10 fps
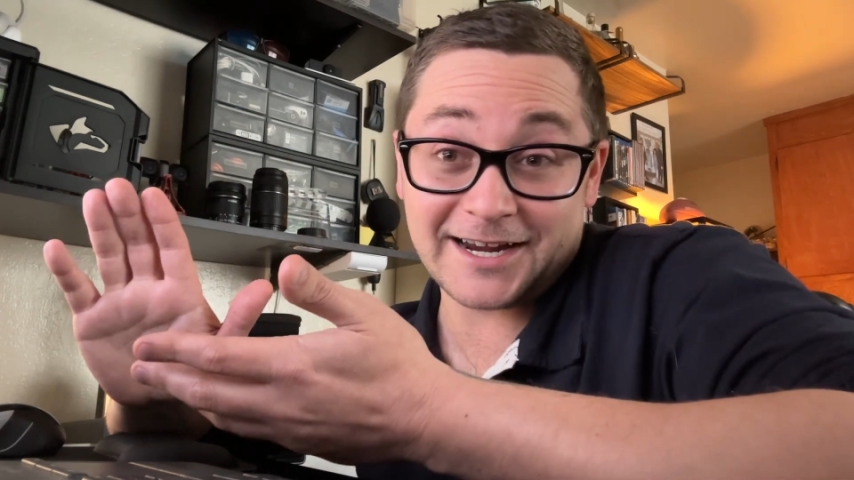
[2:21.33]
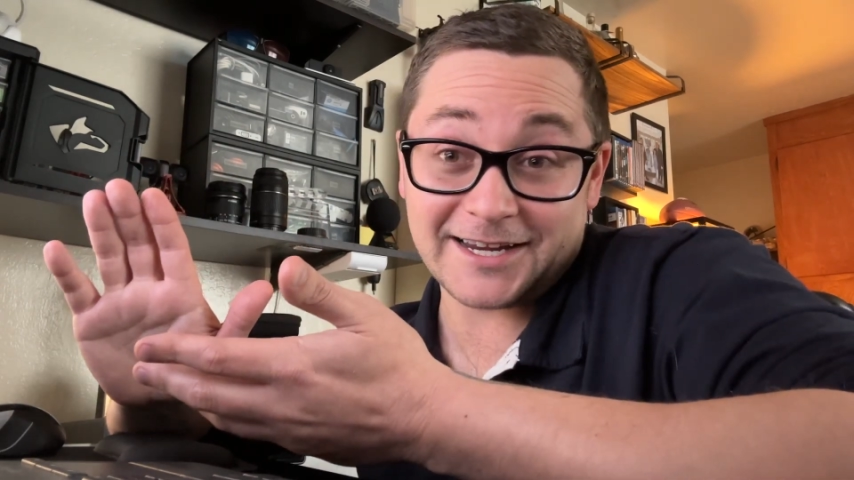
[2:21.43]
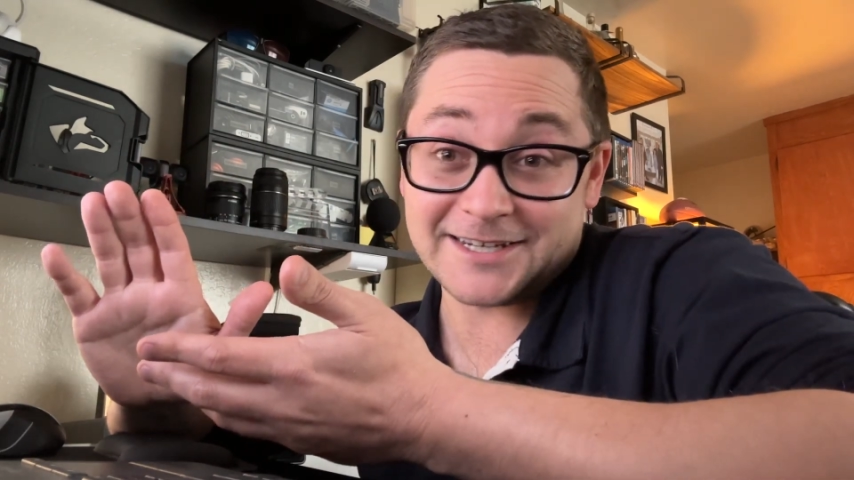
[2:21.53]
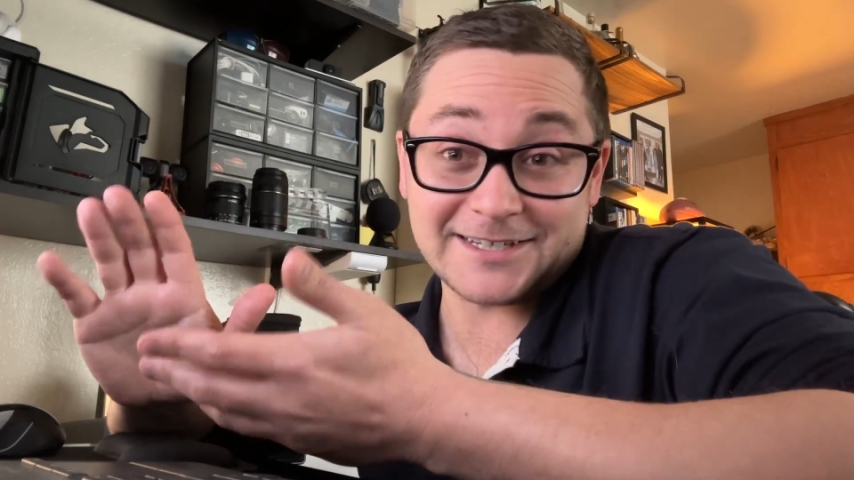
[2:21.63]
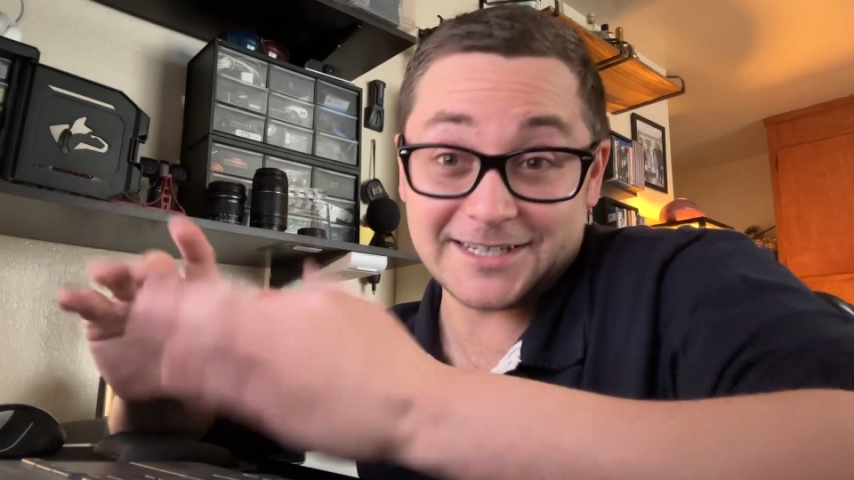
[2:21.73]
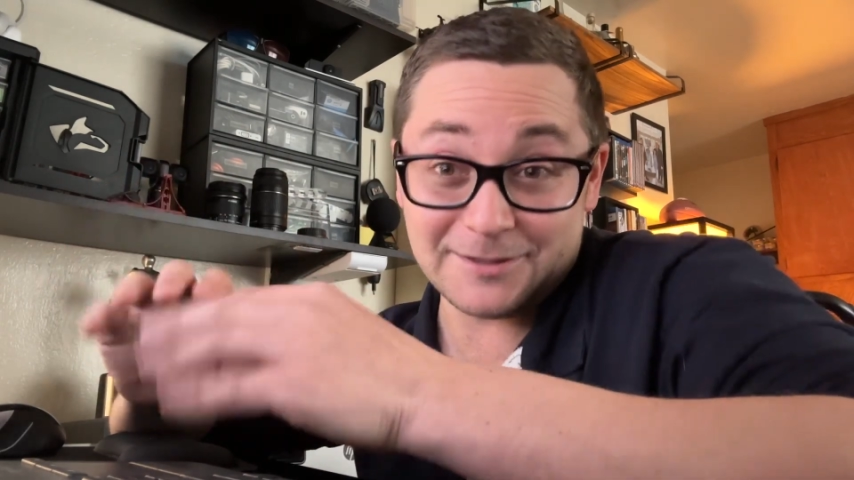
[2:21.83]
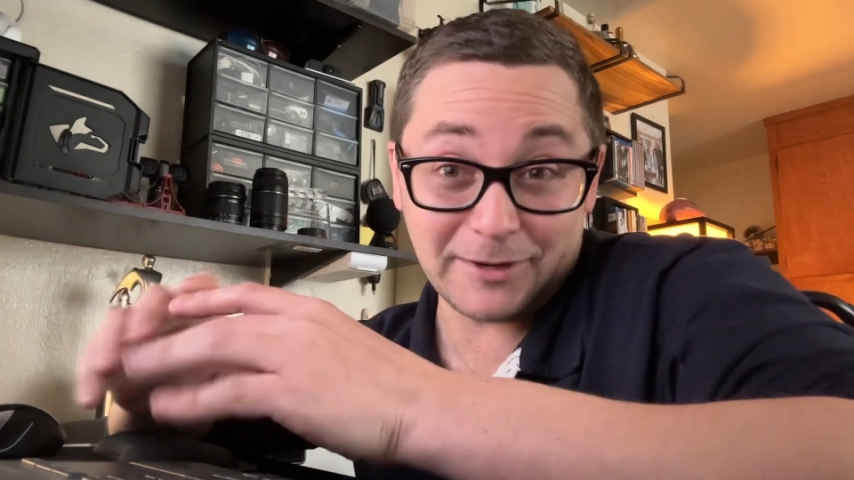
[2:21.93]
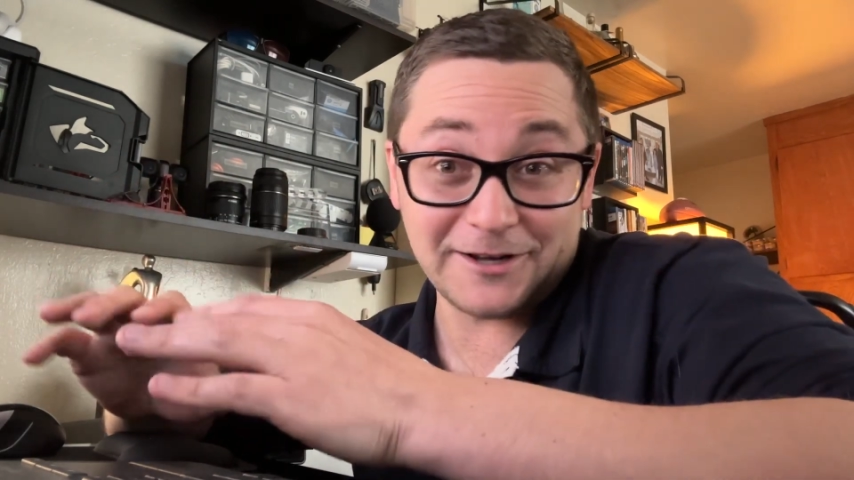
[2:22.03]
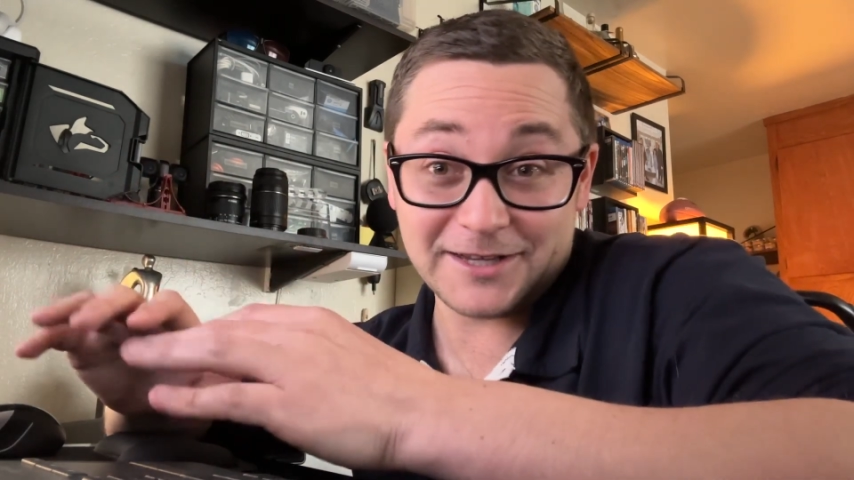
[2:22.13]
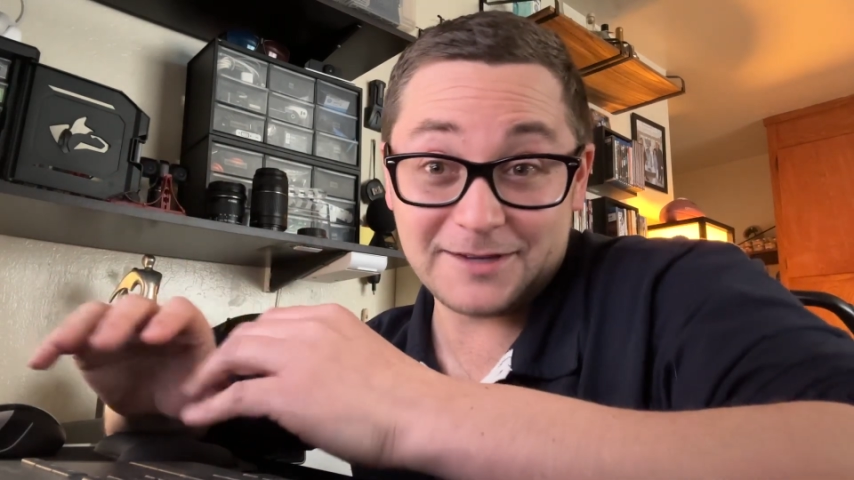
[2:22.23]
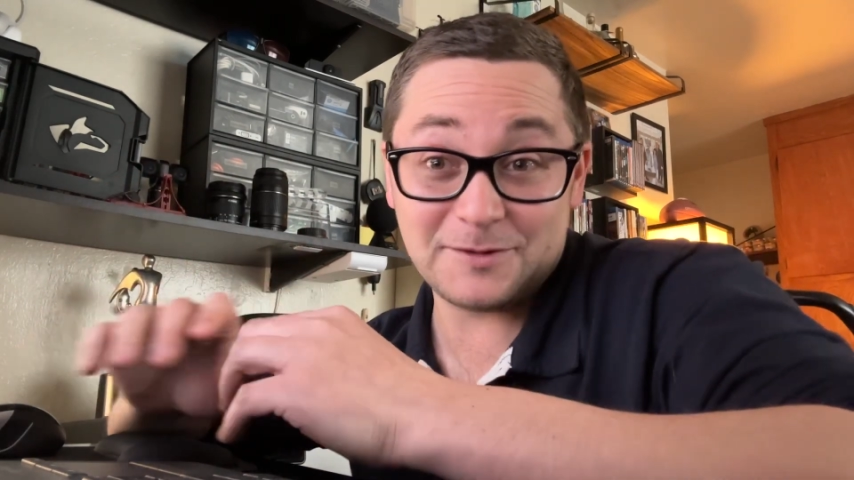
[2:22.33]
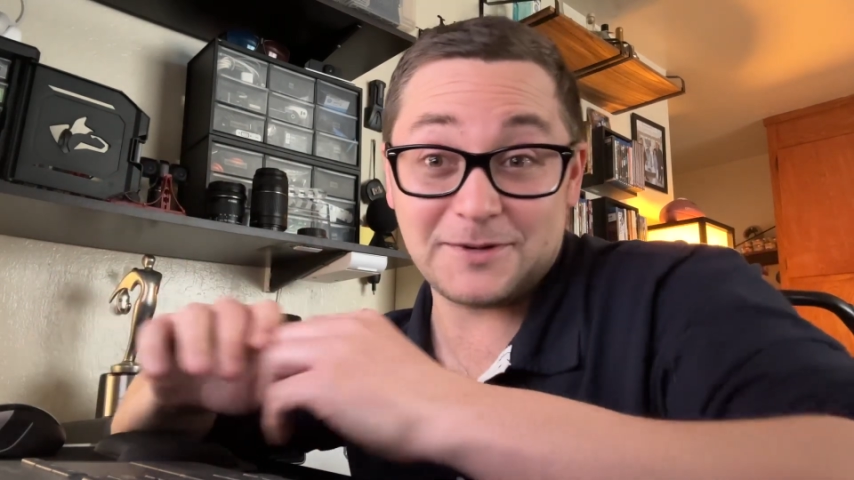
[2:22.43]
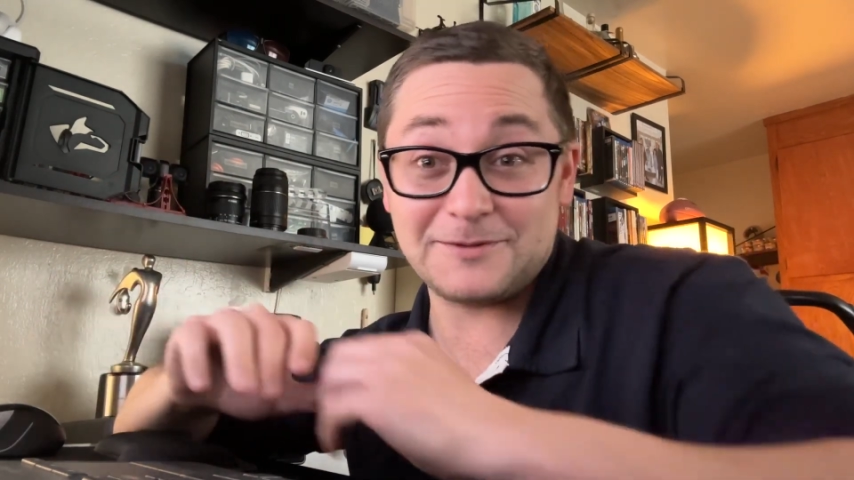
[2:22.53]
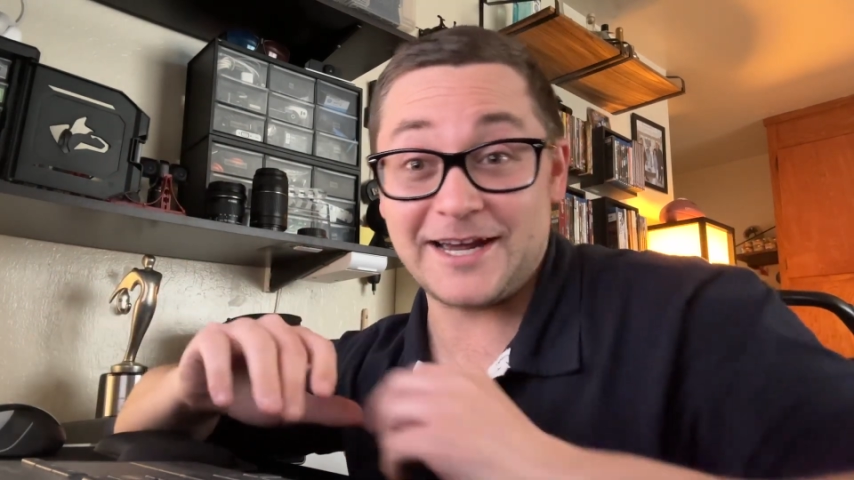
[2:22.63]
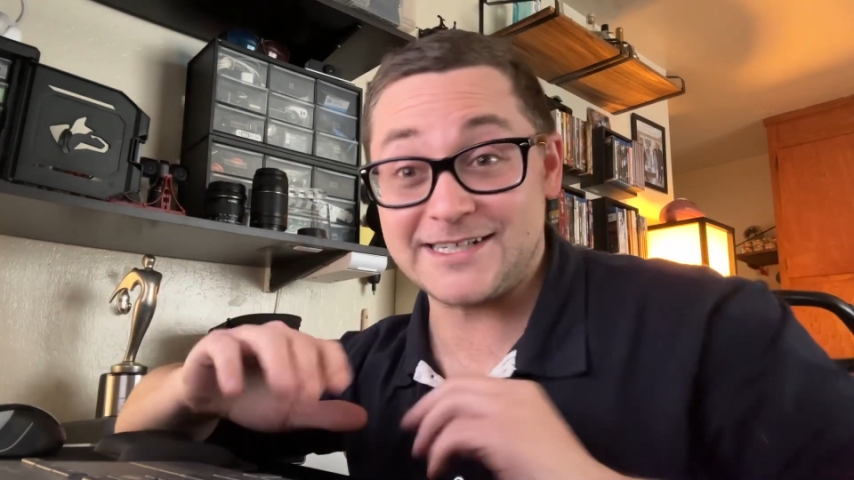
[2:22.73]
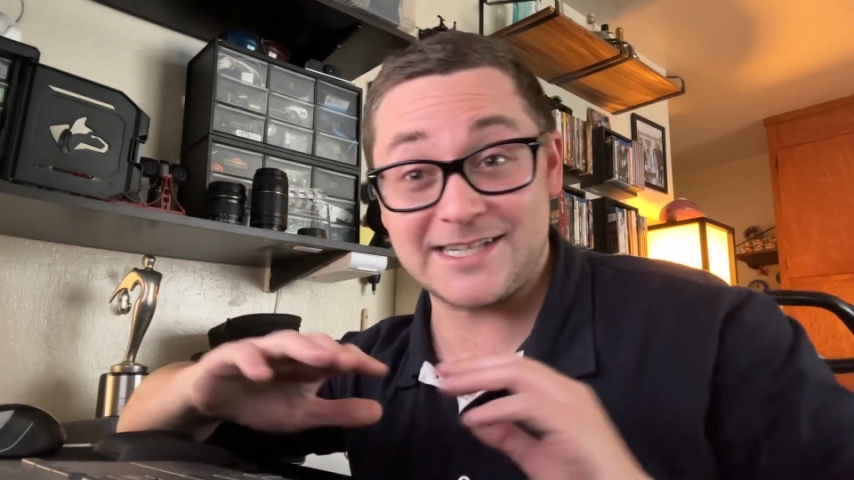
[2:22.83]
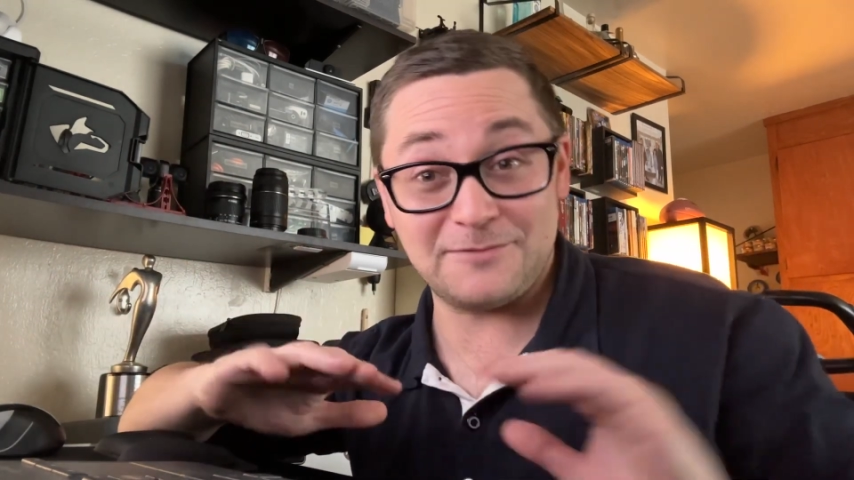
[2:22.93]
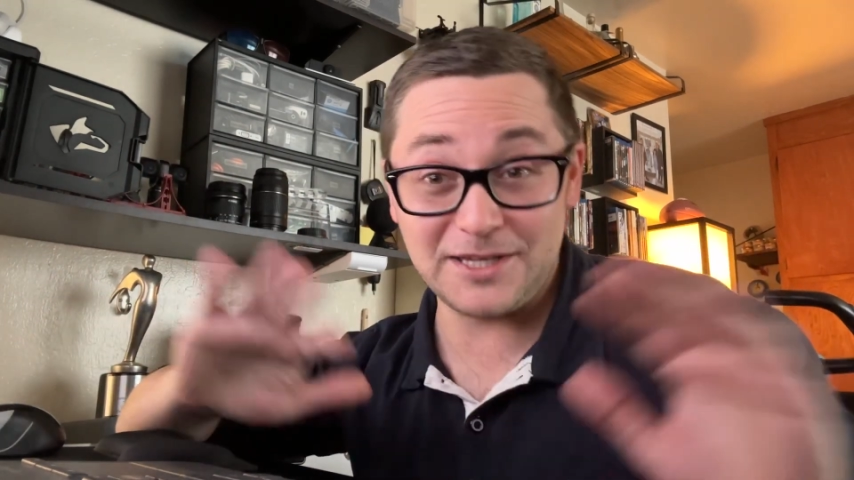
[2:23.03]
I can email him and maybe ask him.